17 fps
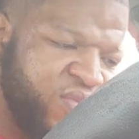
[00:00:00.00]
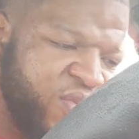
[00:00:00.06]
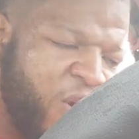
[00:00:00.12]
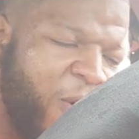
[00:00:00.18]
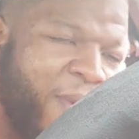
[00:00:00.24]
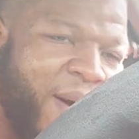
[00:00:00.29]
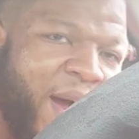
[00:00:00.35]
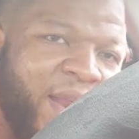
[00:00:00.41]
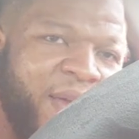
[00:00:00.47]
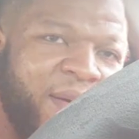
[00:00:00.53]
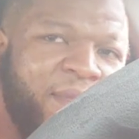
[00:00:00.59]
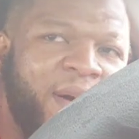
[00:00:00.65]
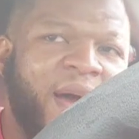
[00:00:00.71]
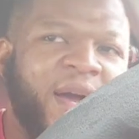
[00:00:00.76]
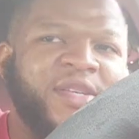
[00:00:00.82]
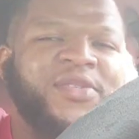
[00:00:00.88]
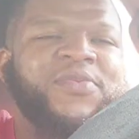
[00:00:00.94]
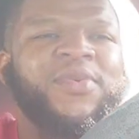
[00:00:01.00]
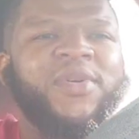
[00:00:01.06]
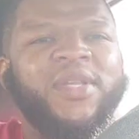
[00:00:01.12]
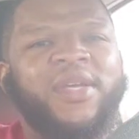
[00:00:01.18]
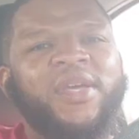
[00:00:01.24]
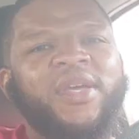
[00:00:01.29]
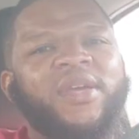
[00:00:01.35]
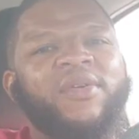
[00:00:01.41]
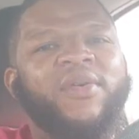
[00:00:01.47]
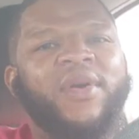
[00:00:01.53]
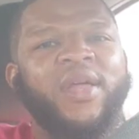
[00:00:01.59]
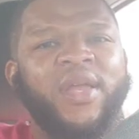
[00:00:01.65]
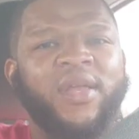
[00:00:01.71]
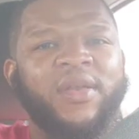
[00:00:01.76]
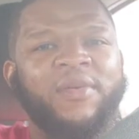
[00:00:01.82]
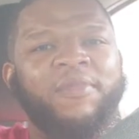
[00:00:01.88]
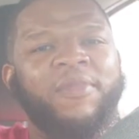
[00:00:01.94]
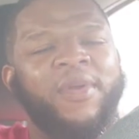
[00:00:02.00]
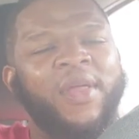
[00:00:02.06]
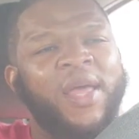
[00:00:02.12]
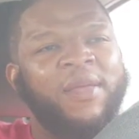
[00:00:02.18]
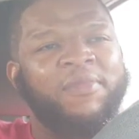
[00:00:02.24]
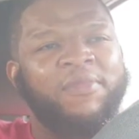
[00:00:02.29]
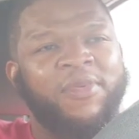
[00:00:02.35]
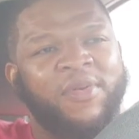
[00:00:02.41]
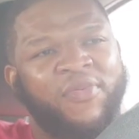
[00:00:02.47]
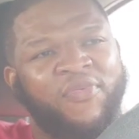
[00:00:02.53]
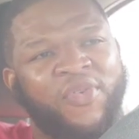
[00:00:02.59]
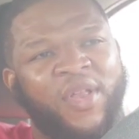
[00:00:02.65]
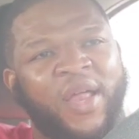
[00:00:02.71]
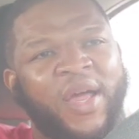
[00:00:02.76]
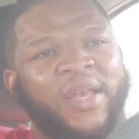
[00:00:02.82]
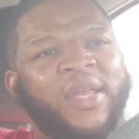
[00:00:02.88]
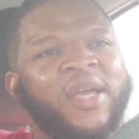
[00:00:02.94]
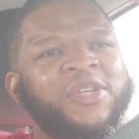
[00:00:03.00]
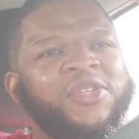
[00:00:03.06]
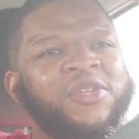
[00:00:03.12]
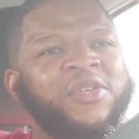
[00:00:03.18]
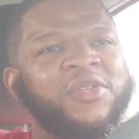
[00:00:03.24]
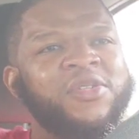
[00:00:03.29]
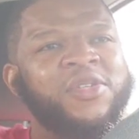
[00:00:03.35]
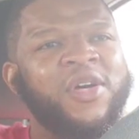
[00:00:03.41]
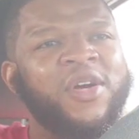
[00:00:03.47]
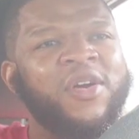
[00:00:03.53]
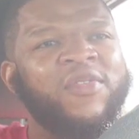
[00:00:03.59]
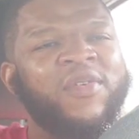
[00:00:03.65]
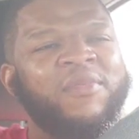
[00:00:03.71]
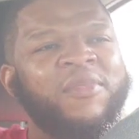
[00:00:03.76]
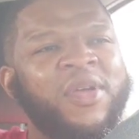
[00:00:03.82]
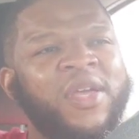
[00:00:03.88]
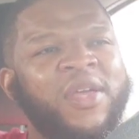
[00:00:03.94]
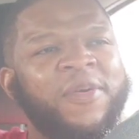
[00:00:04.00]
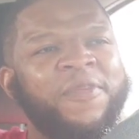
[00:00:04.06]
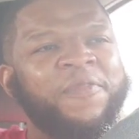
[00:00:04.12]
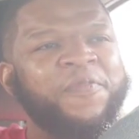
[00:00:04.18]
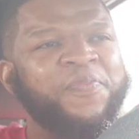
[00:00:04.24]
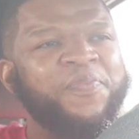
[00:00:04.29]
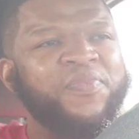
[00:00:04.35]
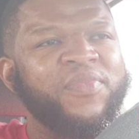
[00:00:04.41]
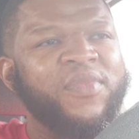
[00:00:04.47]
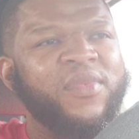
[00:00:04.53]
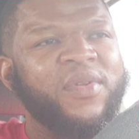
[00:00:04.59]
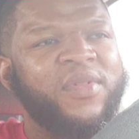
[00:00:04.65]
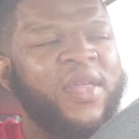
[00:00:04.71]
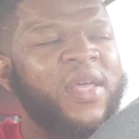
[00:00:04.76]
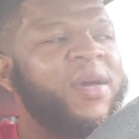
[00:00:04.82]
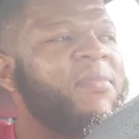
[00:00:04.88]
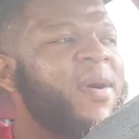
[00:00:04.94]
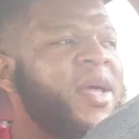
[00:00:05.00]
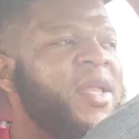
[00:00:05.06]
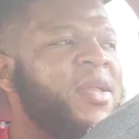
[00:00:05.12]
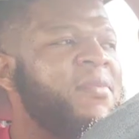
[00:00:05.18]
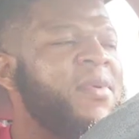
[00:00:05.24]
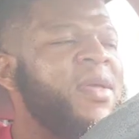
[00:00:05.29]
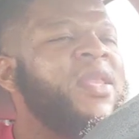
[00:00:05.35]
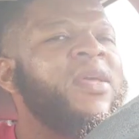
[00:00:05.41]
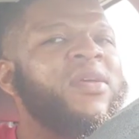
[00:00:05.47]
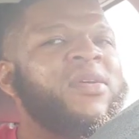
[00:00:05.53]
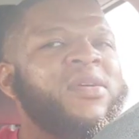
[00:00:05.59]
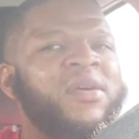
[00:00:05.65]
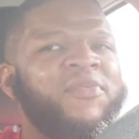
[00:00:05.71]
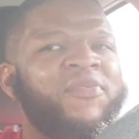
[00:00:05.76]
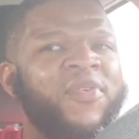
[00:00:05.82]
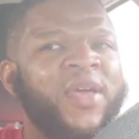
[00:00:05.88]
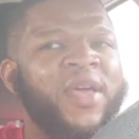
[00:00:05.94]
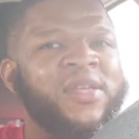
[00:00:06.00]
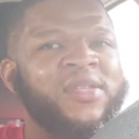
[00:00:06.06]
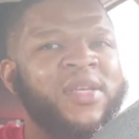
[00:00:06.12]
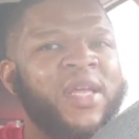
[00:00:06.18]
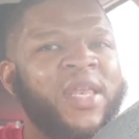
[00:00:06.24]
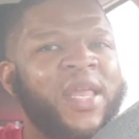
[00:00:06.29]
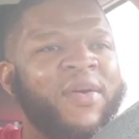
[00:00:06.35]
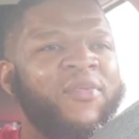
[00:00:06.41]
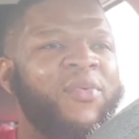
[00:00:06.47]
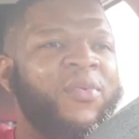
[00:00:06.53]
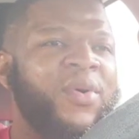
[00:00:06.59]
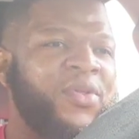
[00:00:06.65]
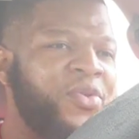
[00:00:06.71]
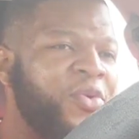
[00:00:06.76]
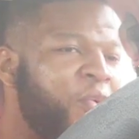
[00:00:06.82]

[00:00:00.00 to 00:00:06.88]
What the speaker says: Nobody in boxing really get credit they feel like they should deserve. I mean, think about it. The media and fans, they never went